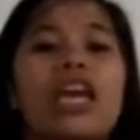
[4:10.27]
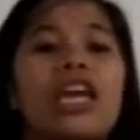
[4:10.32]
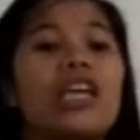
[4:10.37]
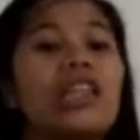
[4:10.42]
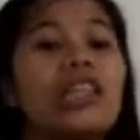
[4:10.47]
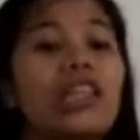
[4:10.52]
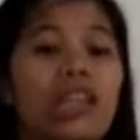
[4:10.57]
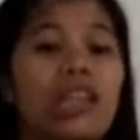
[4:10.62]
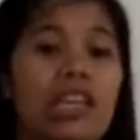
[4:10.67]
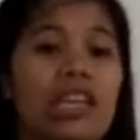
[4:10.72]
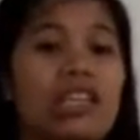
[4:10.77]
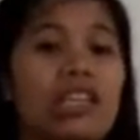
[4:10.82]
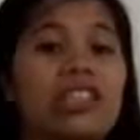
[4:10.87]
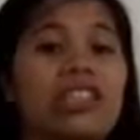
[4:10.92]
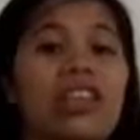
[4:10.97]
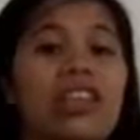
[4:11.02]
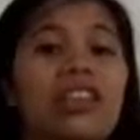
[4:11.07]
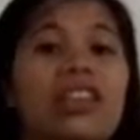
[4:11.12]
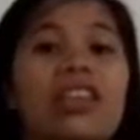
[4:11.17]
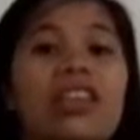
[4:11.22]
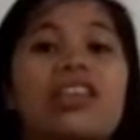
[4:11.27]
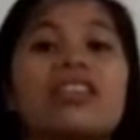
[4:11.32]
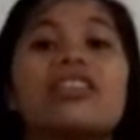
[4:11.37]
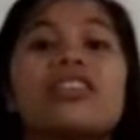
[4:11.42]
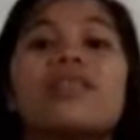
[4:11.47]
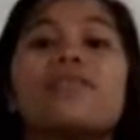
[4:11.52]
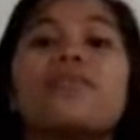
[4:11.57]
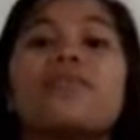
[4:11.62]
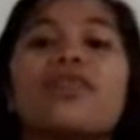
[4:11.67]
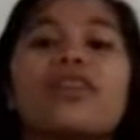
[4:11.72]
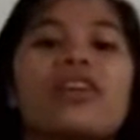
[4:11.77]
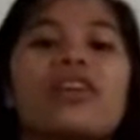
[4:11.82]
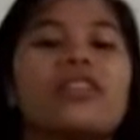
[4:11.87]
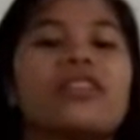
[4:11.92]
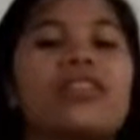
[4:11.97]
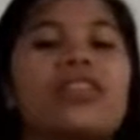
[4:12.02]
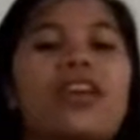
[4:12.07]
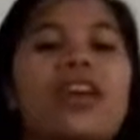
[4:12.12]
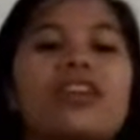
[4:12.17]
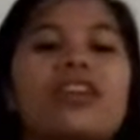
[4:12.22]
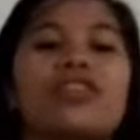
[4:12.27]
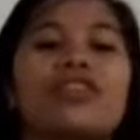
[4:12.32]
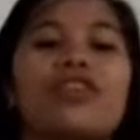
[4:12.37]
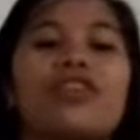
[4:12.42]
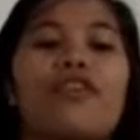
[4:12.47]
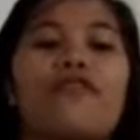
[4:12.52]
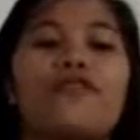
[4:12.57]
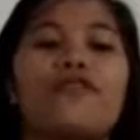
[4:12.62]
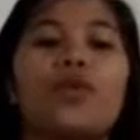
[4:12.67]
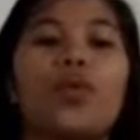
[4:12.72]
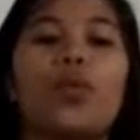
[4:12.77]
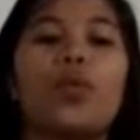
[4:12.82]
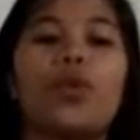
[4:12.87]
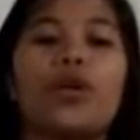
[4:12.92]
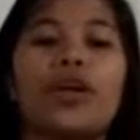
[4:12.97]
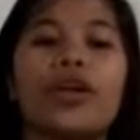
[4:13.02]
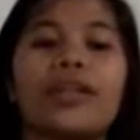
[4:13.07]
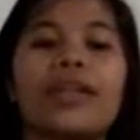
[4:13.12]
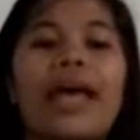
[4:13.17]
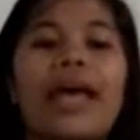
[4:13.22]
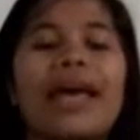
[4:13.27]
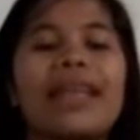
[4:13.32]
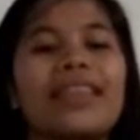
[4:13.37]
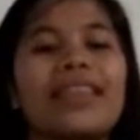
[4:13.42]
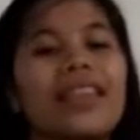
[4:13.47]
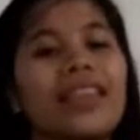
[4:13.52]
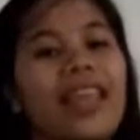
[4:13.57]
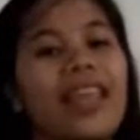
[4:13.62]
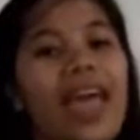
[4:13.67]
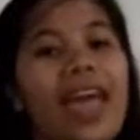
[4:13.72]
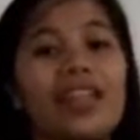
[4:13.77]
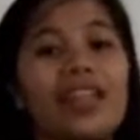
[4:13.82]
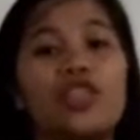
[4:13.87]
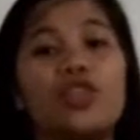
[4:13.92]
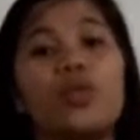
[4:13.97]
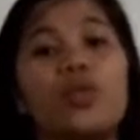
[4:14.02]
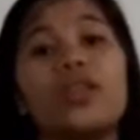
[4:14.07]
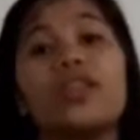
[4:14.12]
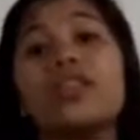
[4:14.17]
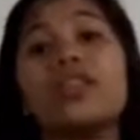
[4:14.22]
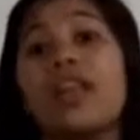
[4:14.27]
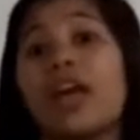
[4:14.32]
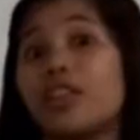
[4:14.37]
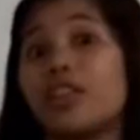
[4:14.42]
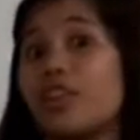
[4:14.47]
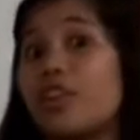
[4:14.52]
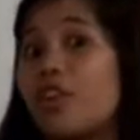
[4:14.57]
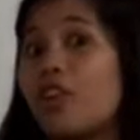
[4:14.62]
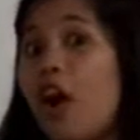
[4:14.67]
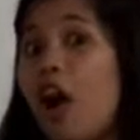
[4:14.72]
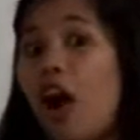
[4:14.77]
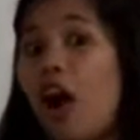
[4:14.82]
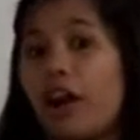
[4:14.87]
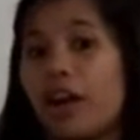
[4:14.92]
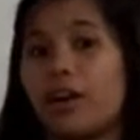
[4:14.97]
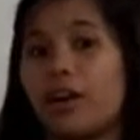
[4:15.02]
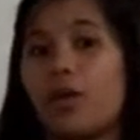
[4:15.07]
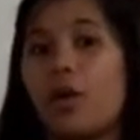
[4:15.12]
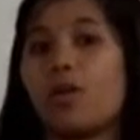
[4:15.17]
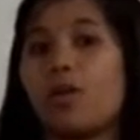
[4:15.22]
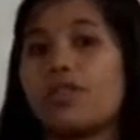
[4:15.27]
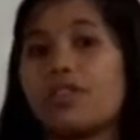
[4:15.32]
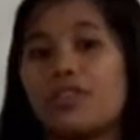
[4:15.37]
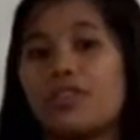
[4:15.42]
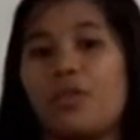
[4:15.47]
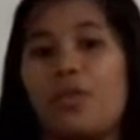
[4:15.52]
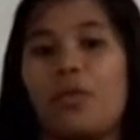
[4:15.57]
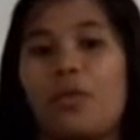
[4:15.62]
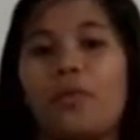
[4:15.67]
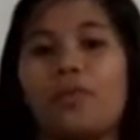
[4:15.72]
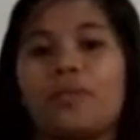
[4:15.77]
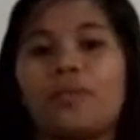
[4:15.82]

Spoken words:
in England is the pronunciation of the word that ends with letter R also.